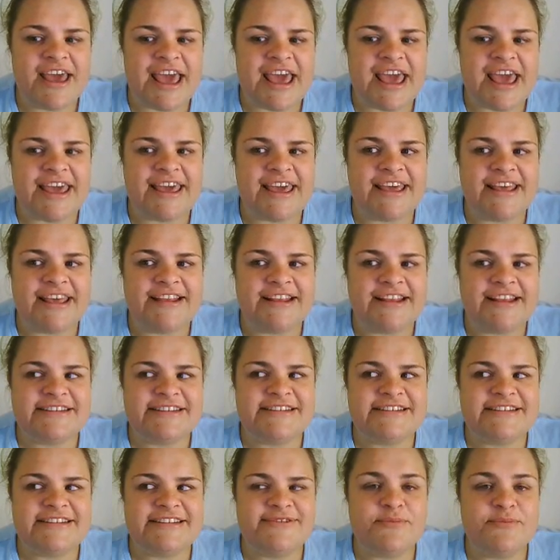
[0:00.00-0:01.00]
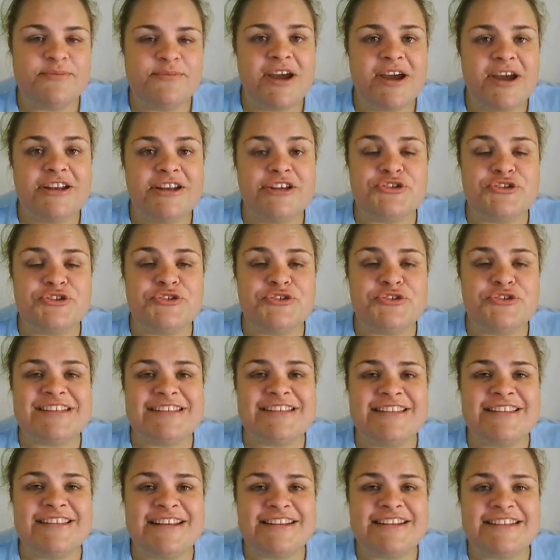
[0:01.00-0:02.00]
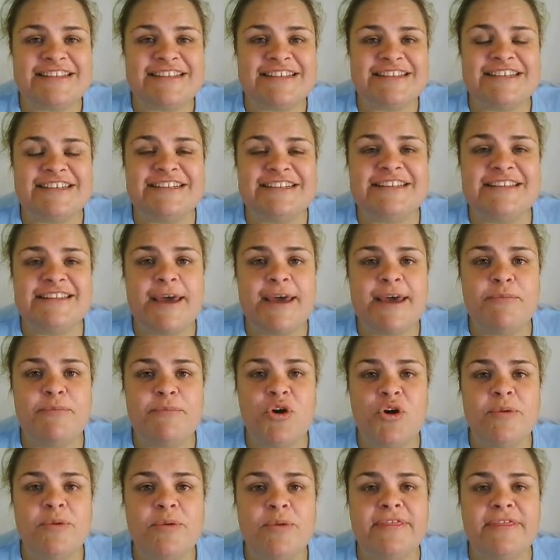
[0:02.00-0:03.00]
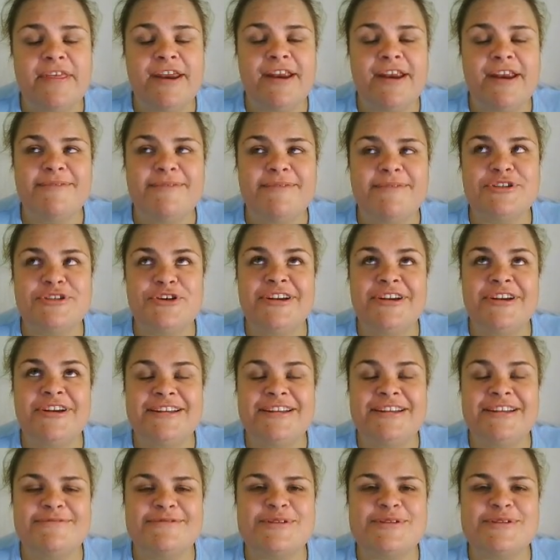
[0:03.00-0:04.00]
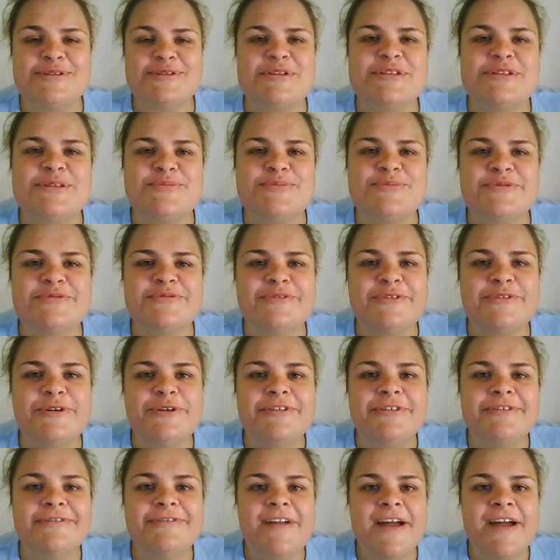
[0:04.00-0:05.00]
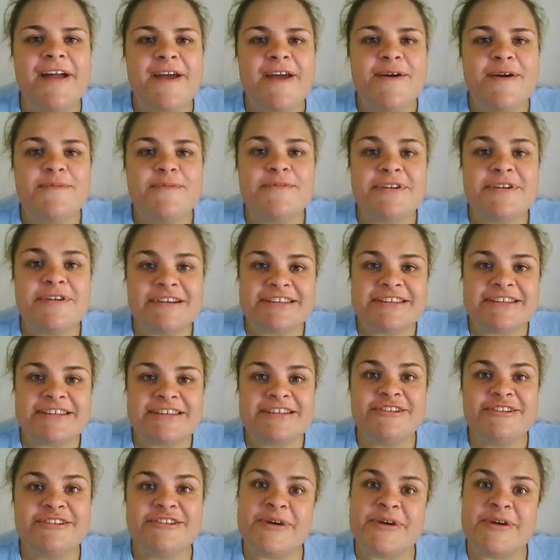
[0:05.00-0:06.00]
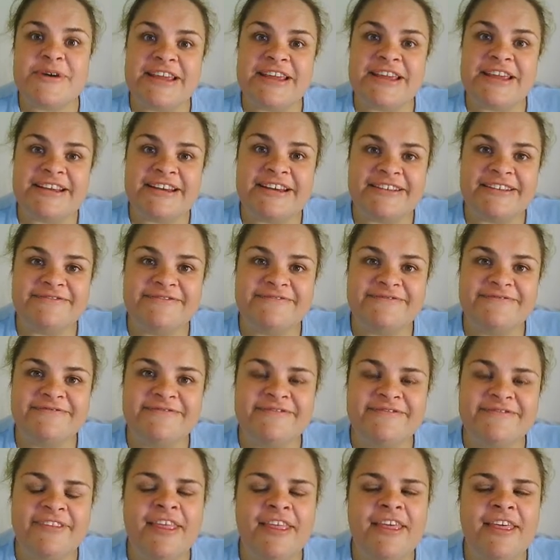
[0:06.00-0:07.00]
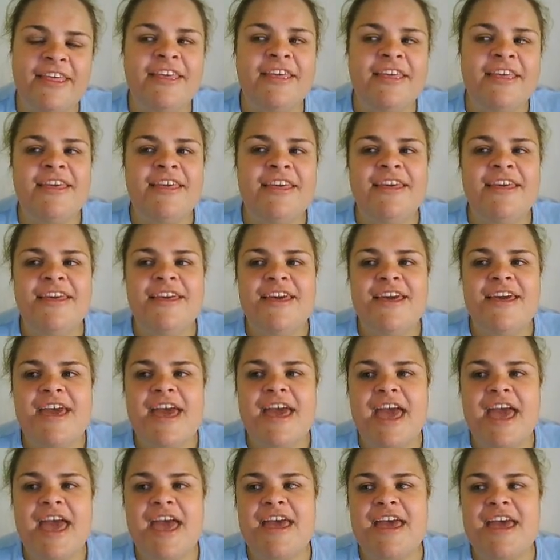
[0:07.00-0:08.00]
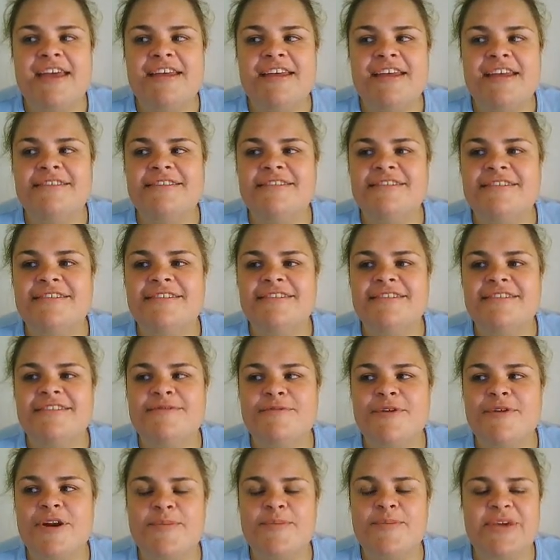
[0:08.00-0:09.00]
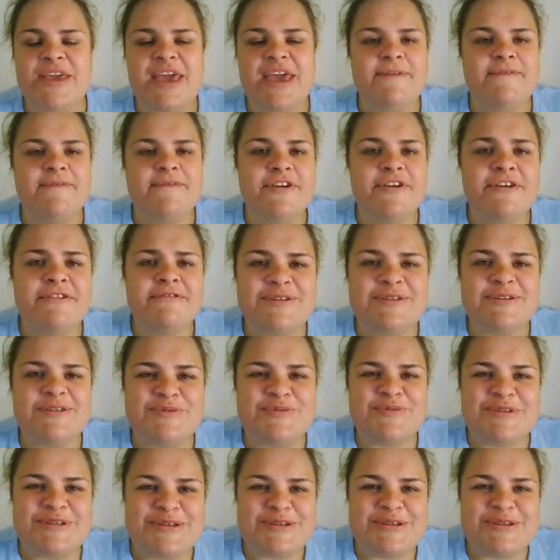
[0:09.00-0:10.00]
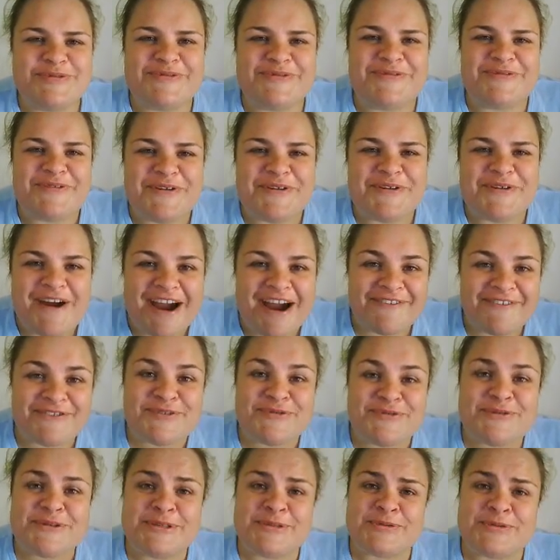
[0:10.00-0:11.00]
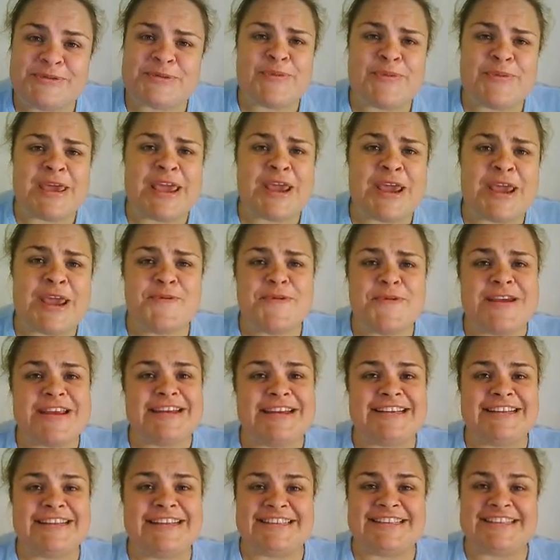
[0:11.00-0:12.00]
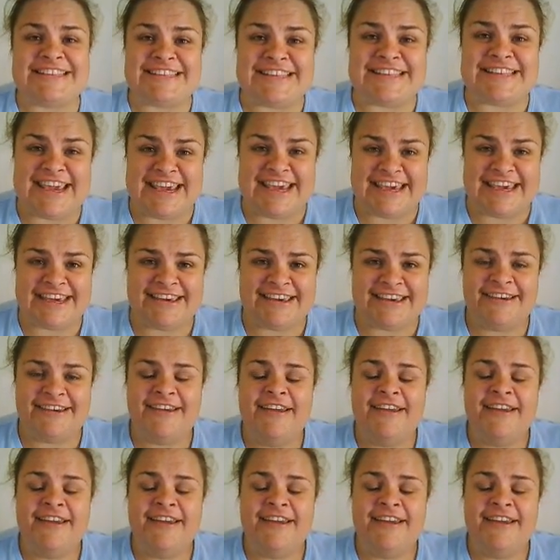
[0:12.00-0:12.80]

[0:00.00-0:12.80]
And my choice in that decision in that moment that I'm totally responsible for was to eat it. And what I became very responsible for afterwards was being really sick.